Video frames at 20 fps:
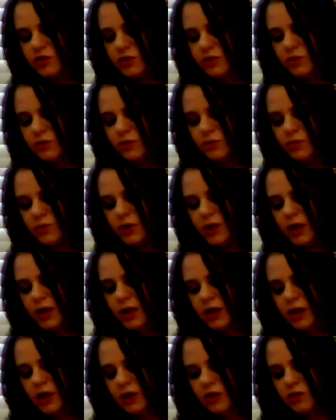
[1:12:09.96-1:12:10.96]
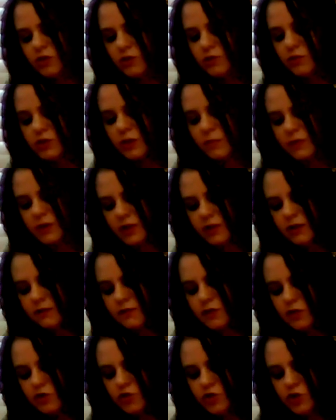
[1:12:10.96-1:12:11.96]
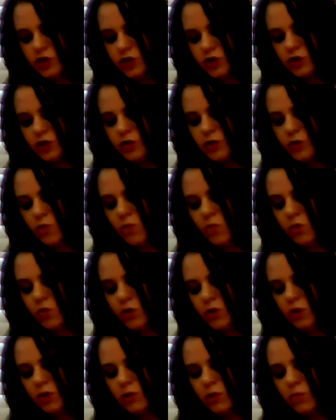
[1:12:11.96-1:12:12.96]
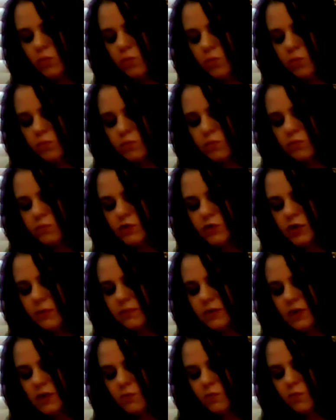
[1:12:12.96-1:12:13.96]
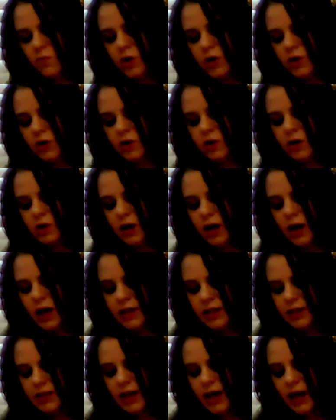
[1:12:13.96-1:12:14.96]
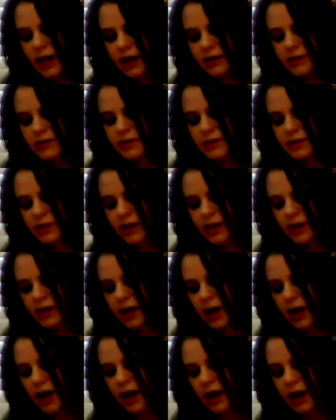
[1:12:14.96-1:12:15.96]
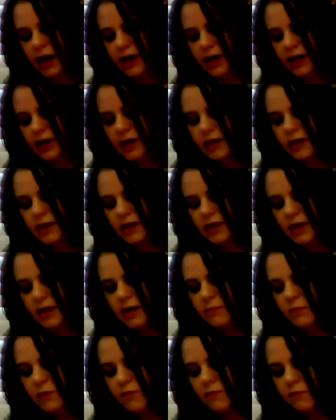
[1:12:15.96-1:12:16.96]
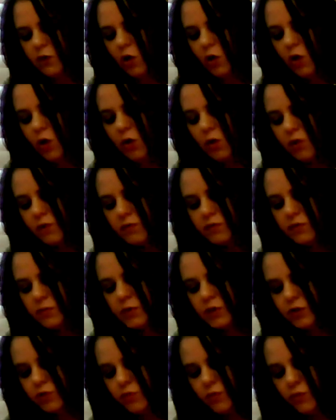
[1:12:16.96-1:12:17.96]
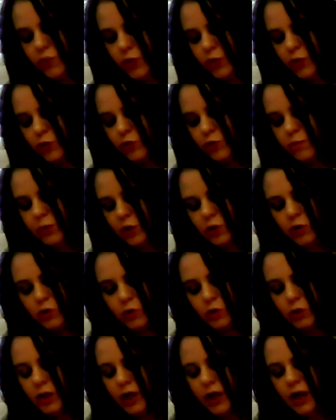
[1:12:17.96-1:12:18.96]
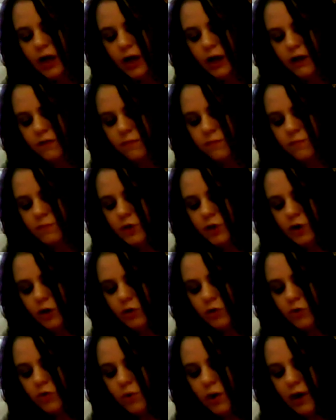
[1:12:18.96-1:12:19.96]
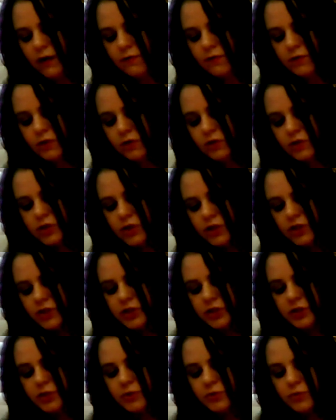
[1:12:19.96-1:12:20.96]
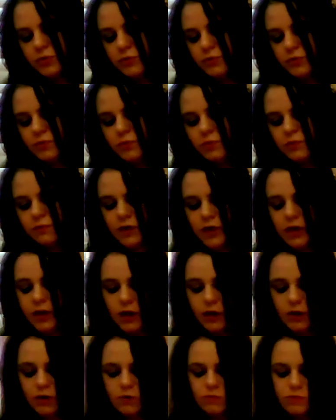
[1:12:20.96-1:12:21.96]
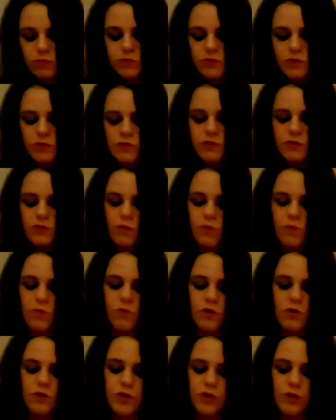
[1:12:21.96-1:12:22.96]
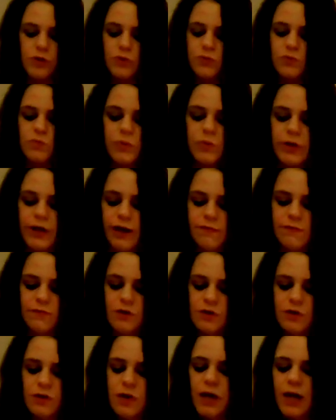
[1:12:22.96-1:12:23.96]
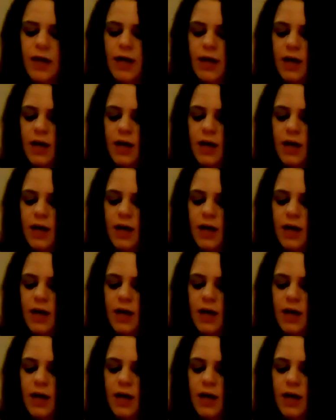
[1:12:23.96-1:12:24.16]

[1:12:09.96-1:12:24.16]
to do something in the future or something where yes, like I am involved with a group or, you know, whoever to do videos or do whatever.